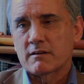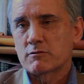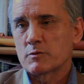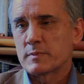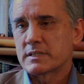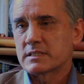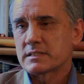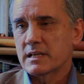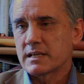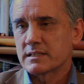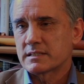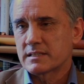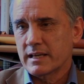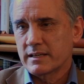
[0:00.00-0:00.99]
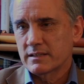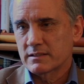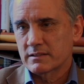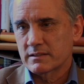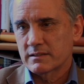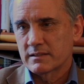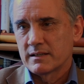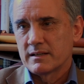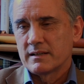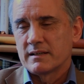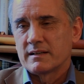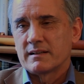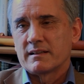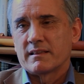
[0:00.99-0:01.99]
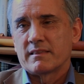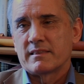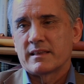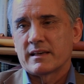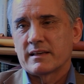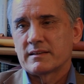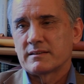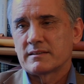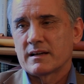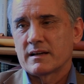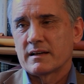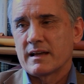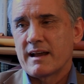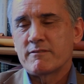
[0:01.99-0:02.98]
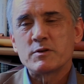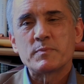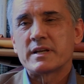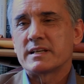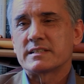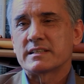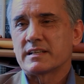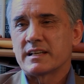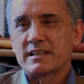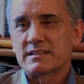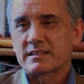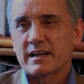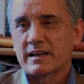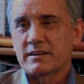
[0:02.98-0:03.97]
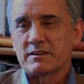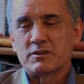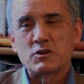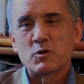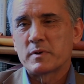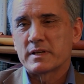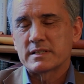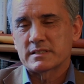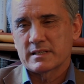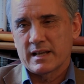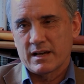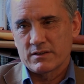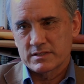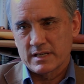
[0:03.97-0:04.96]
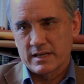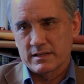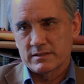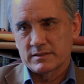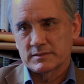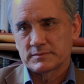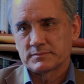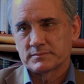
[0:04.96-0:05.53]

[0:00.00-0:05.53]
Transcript: government stays secular, then uh, everybody's an insider, nobody's an outsider.